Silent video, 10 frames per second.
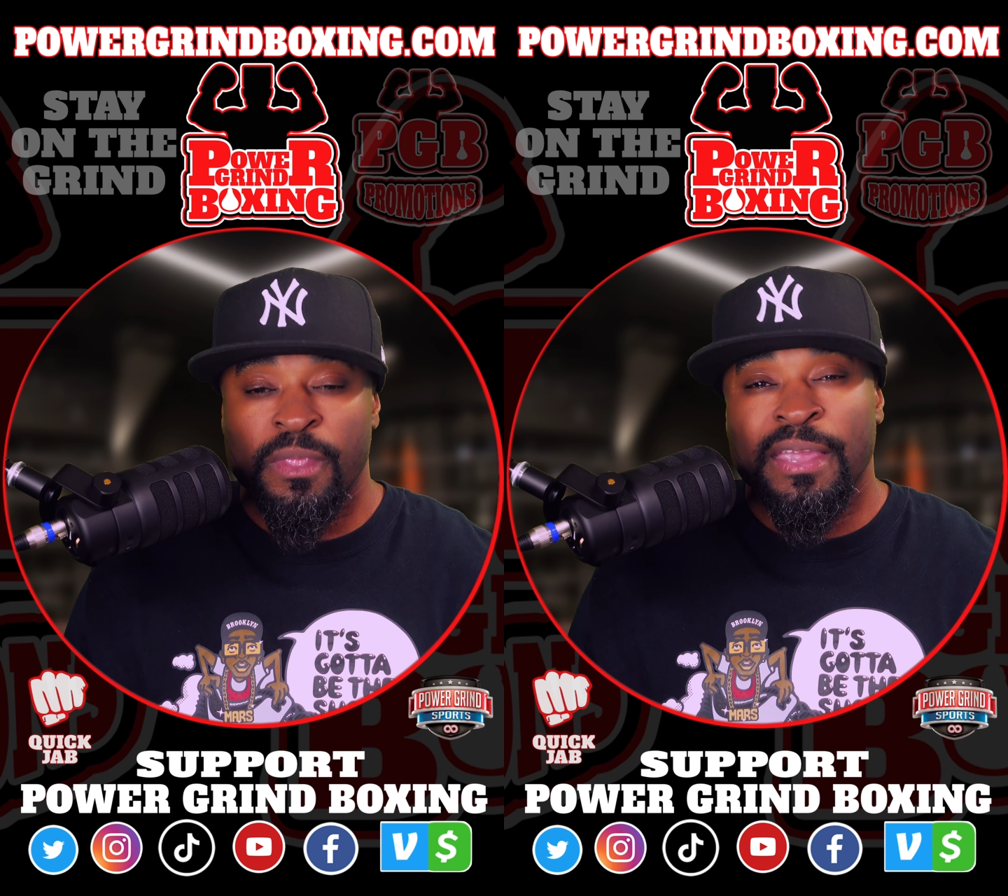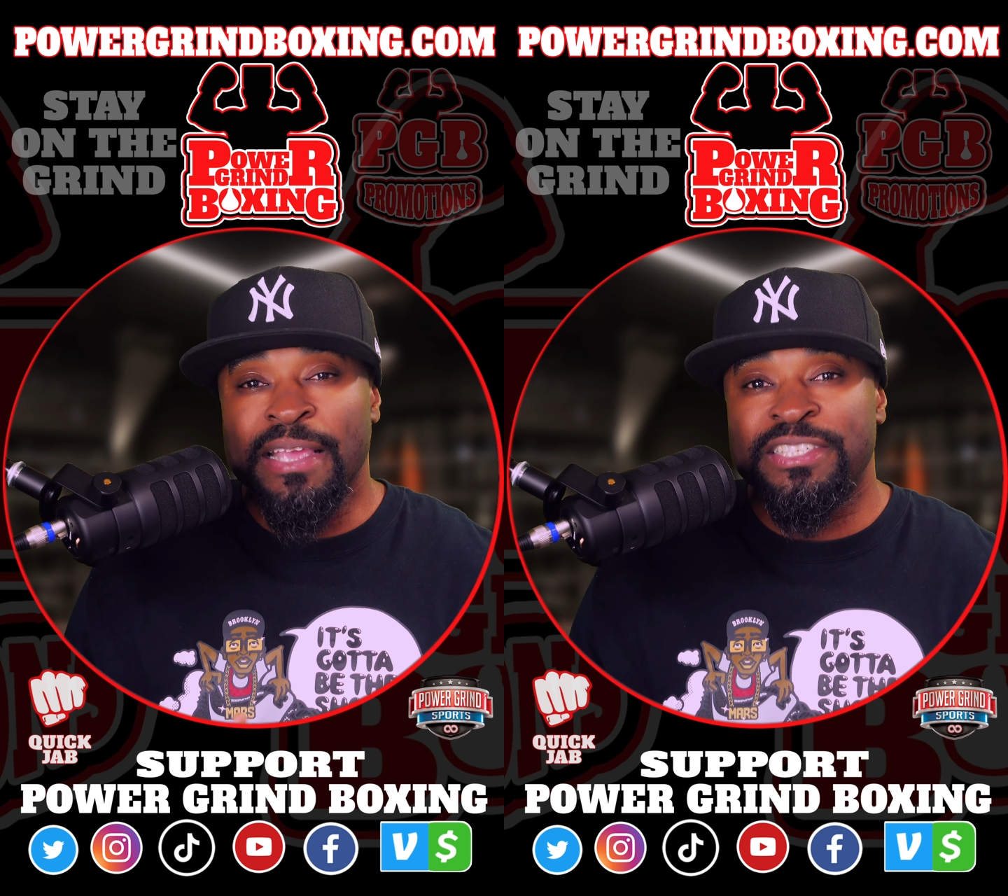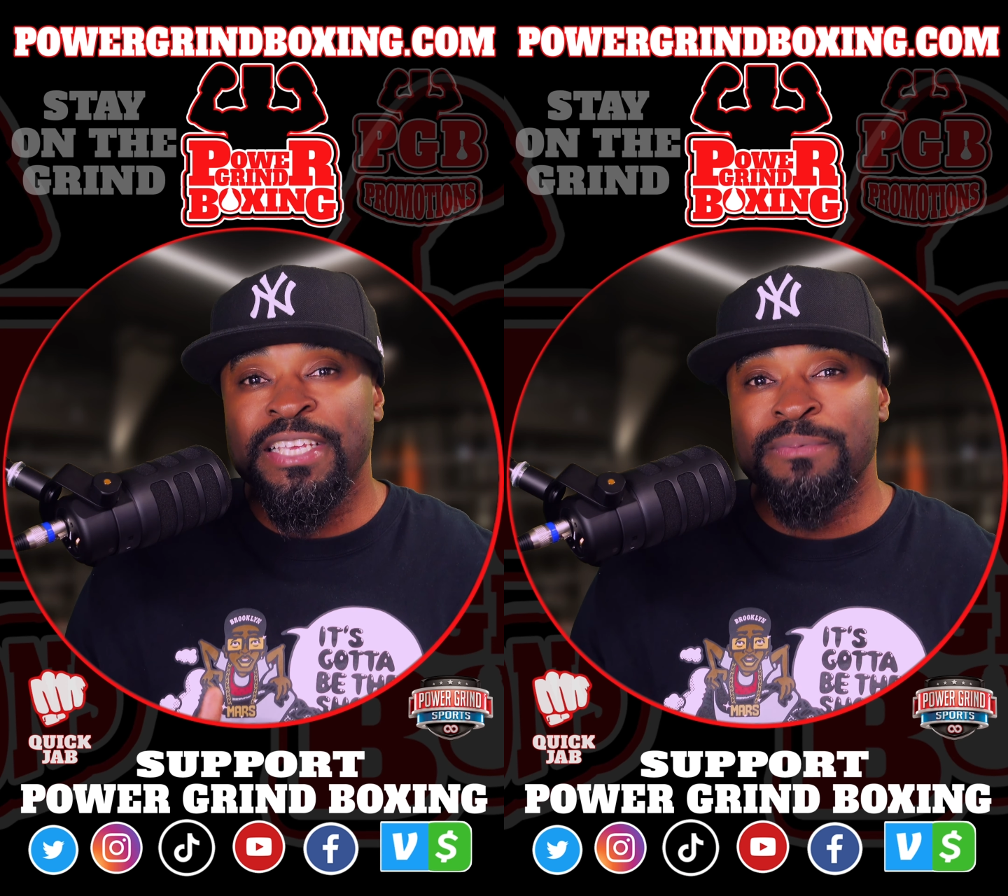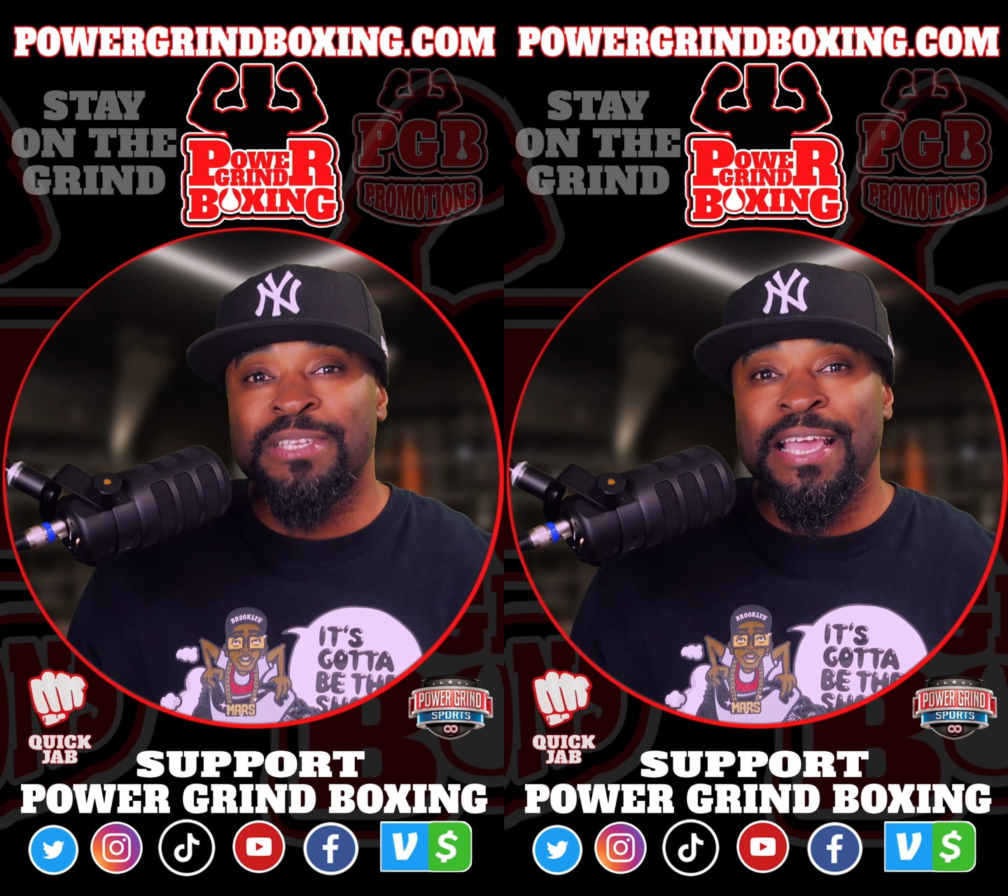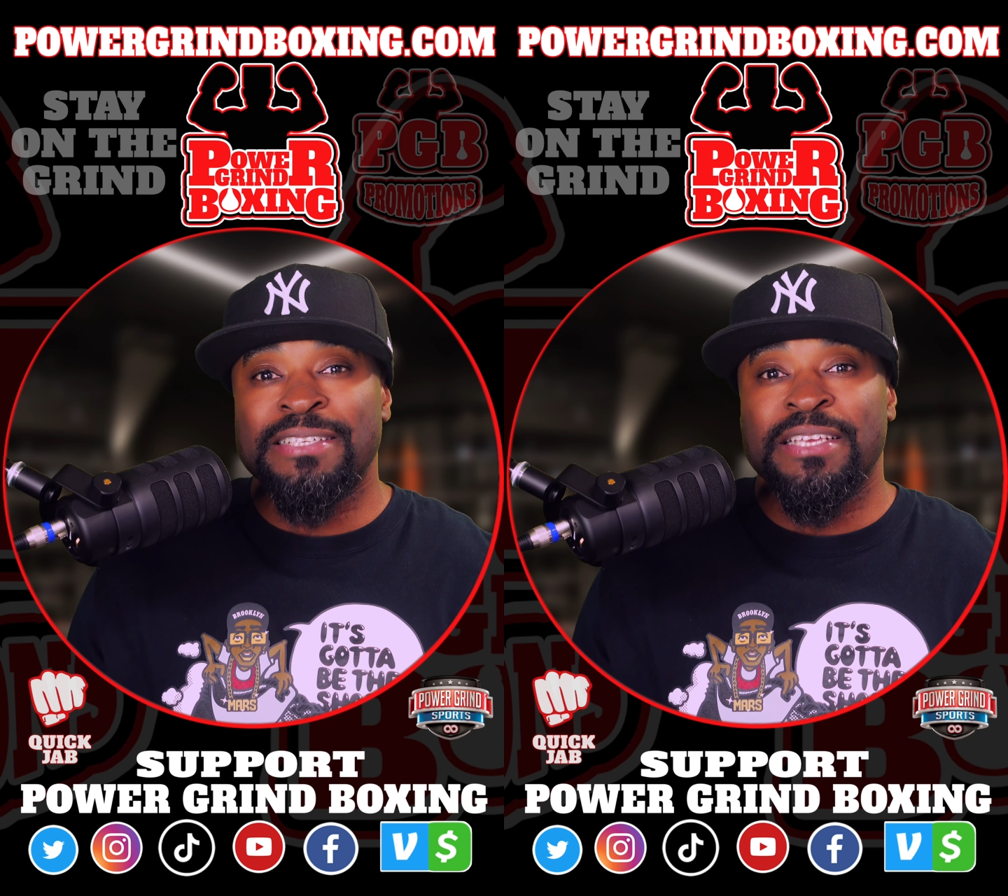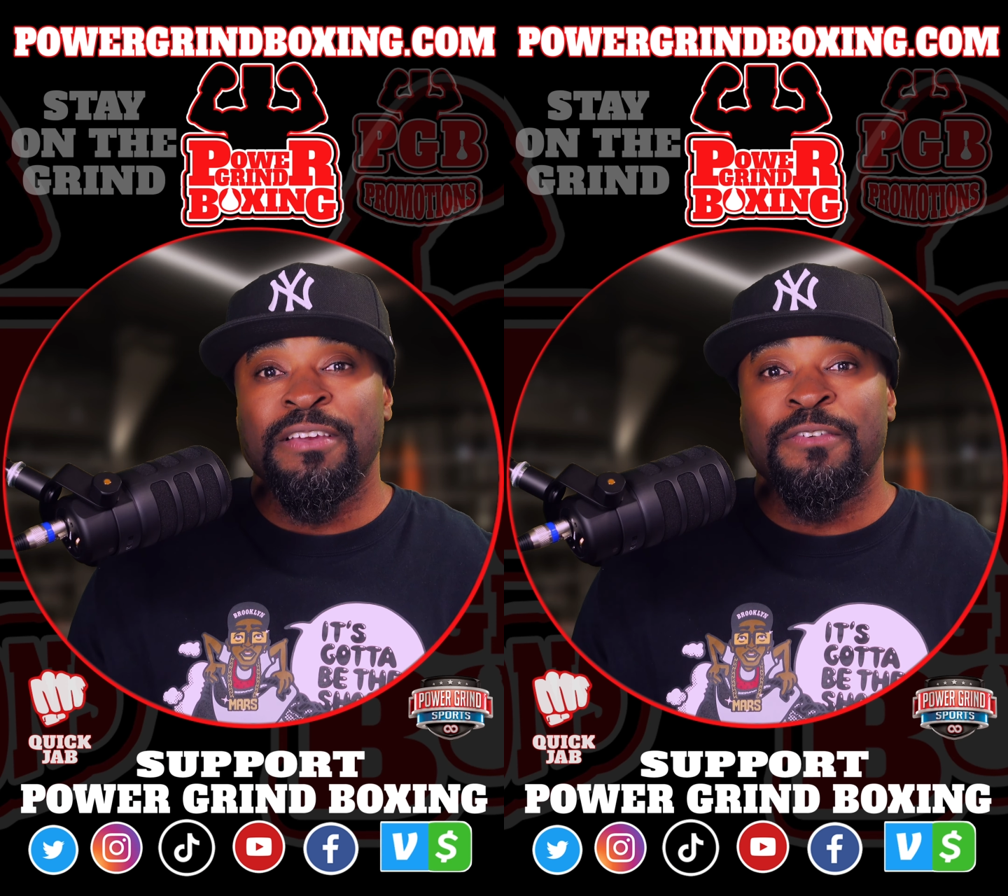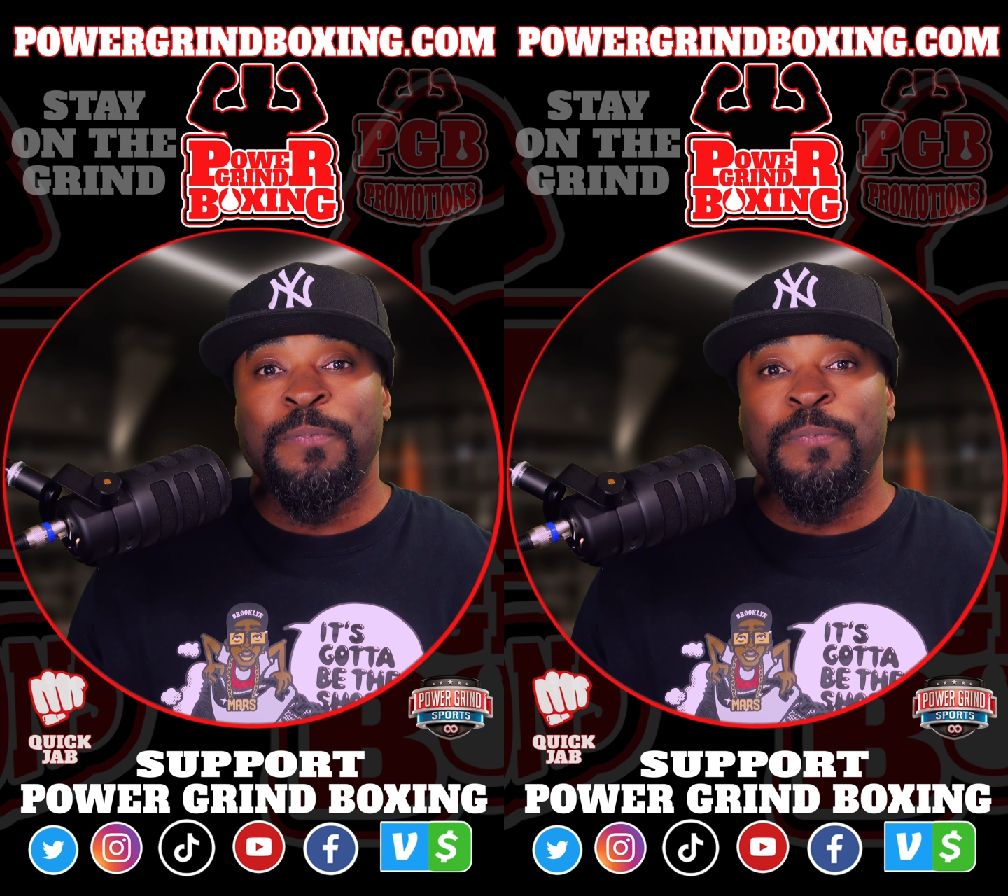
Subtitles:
it seems as if